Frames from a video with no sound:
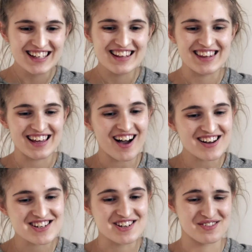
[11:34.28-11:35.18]
The
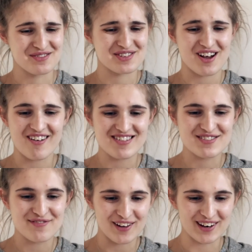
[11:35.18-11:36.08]
articles are as
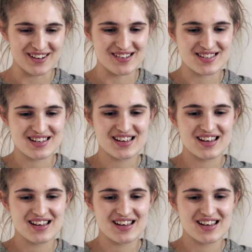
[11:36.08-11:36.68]
follows.